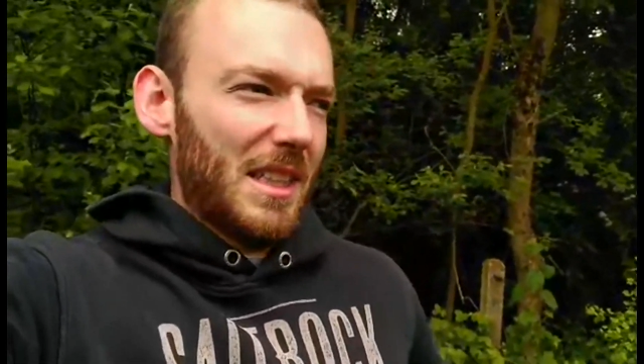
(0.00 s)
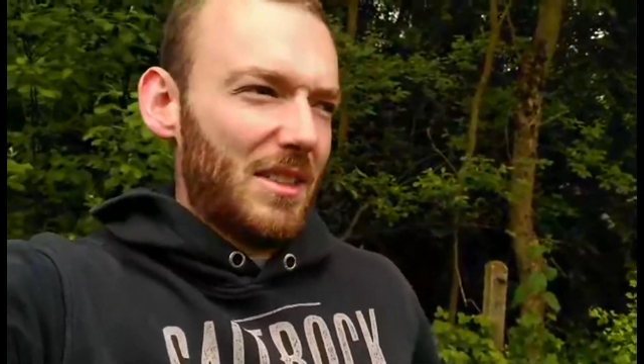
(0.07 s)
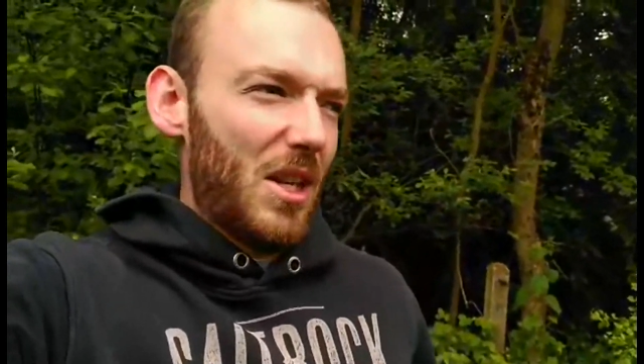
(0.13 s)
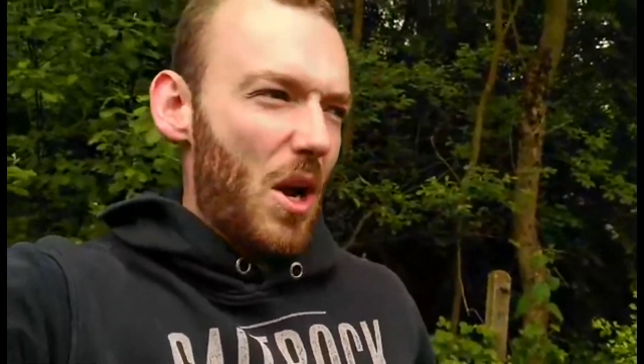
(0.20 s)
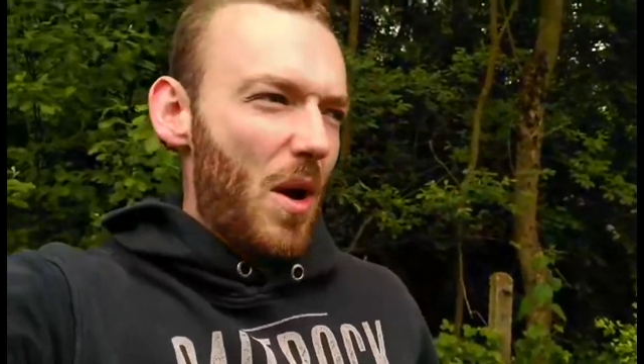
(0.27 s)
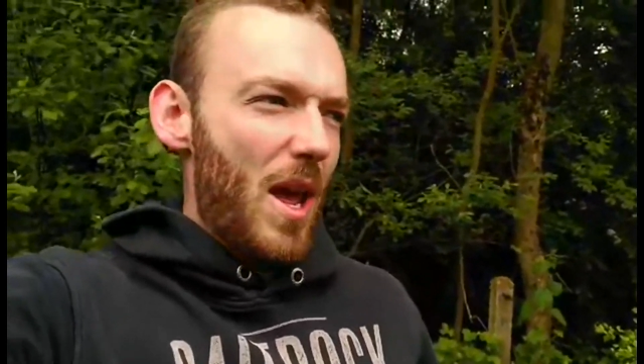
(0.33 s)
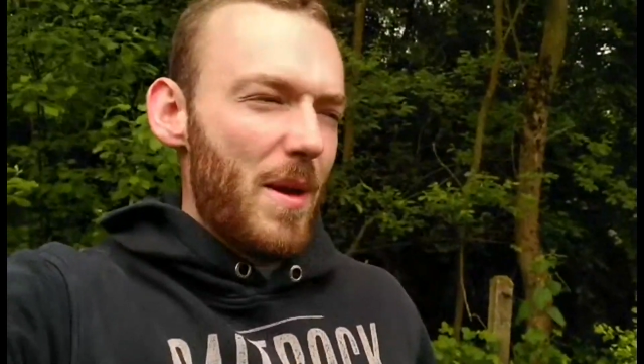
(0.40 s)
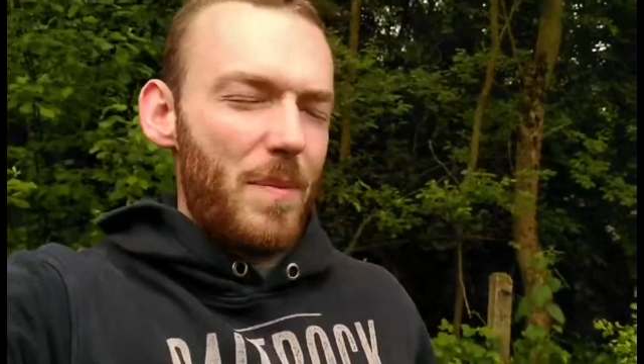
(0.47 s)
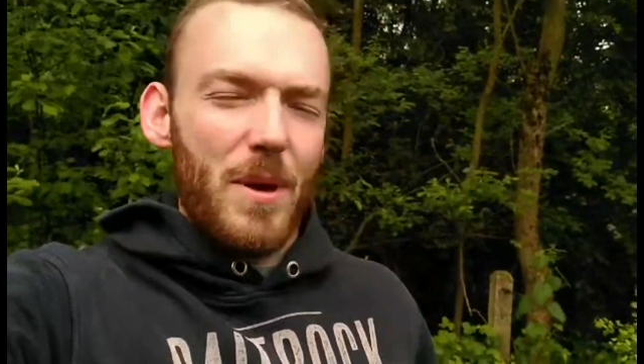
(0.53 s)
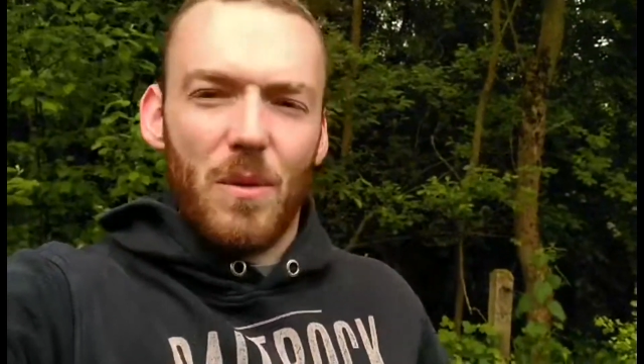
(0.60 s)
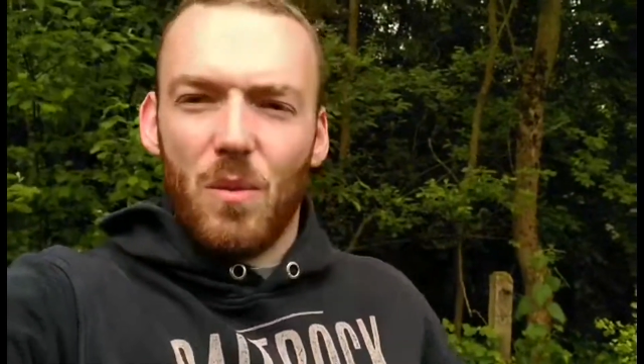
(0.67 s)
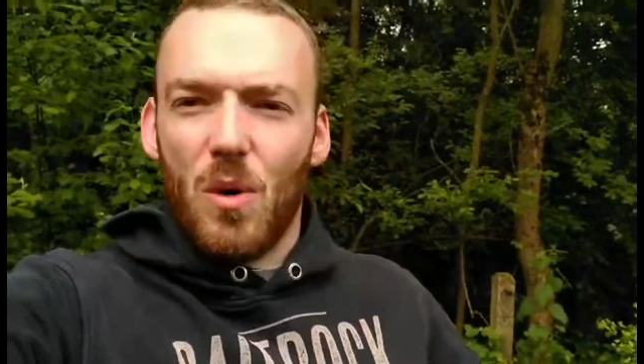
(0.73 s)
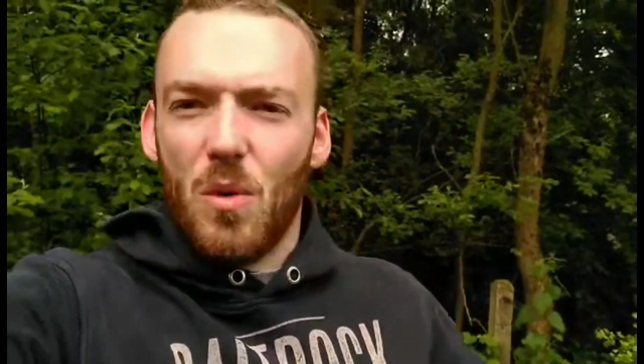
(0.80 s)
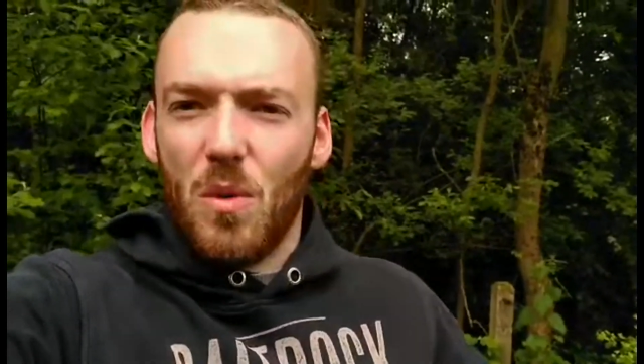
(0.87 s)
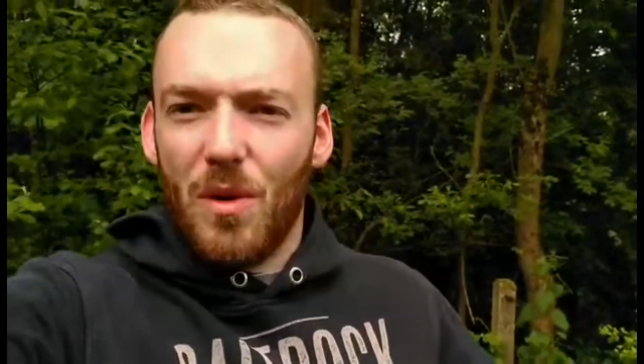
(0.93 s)
hippie
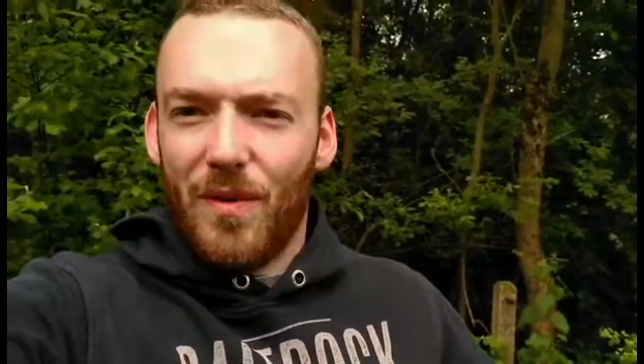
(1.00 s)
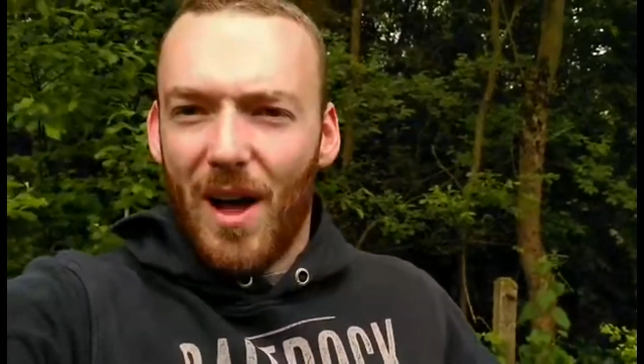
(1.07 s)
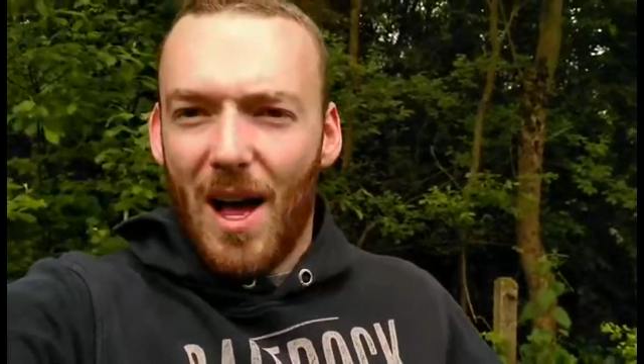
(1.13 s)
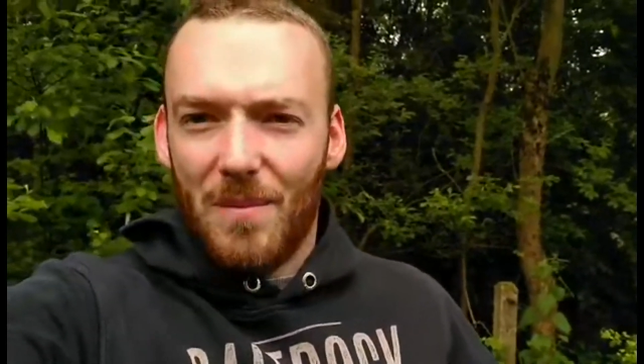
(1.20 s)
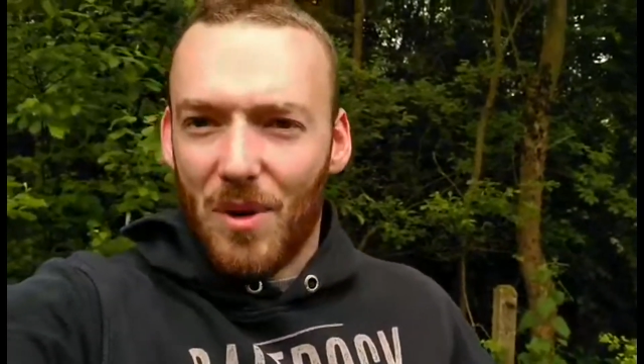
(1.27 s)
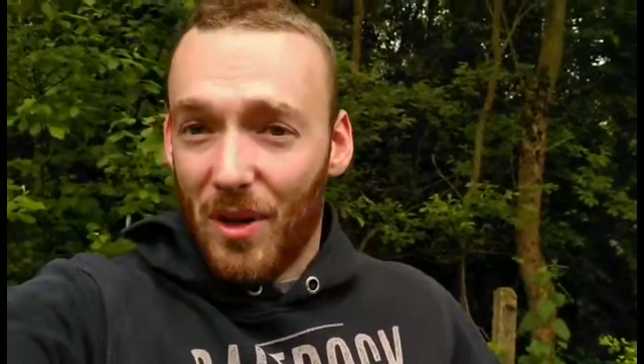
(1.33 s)
woo-woo vibe.